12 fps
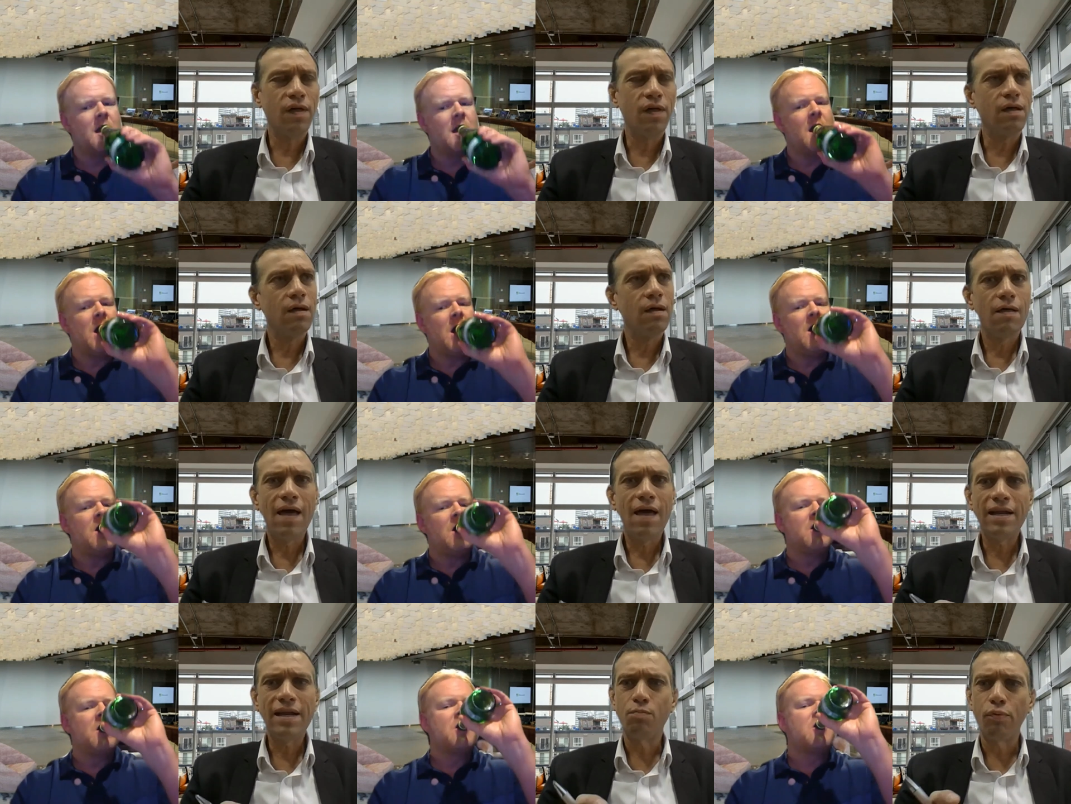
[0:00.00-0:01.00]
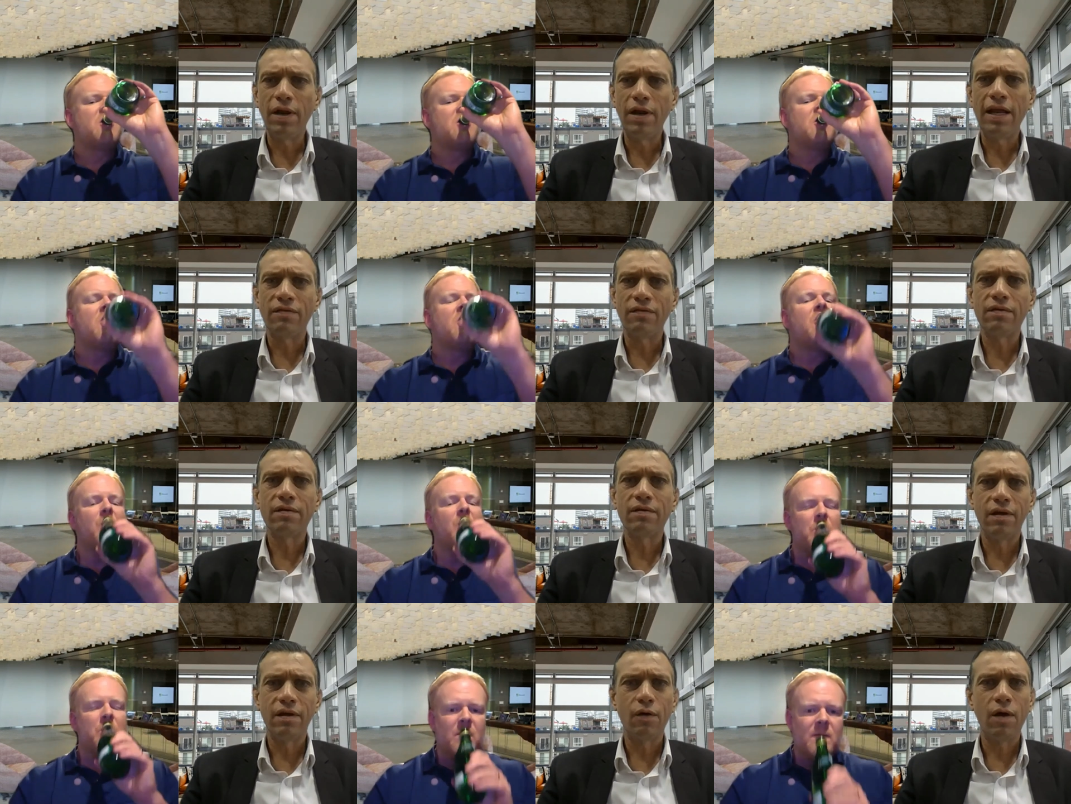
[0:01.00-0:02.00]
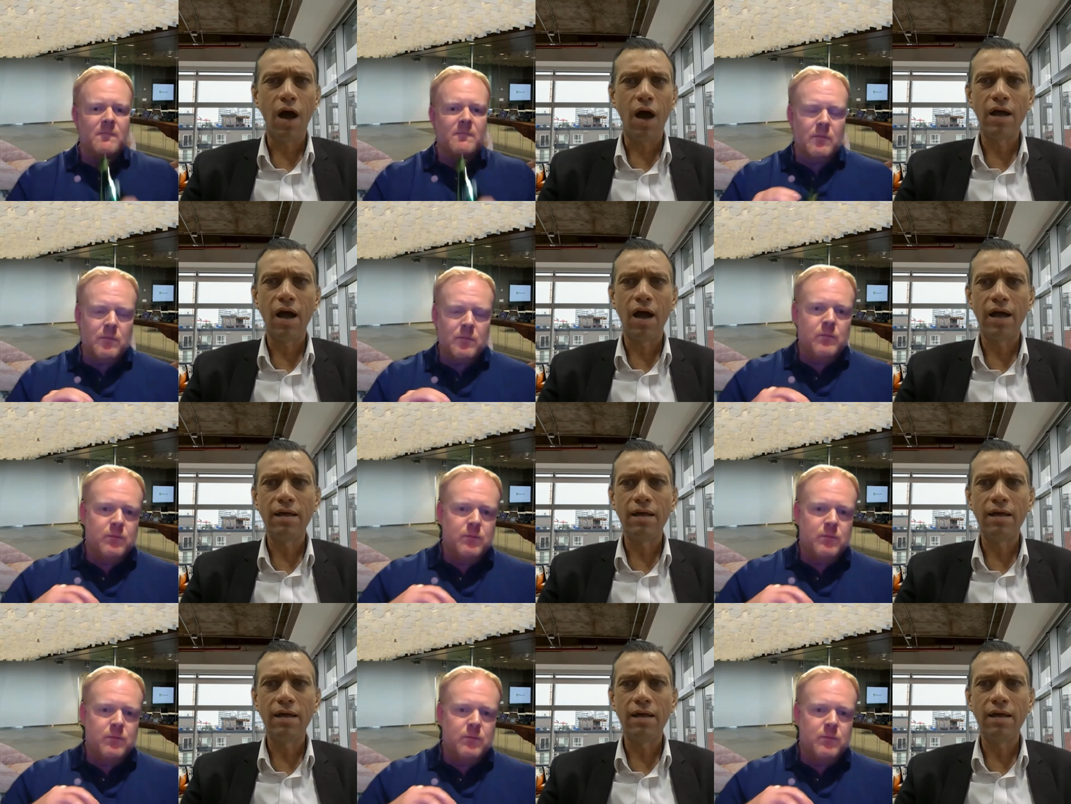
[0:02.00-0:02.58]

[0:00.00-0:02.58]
Speaker 1: I think that is brilliant. You know, I,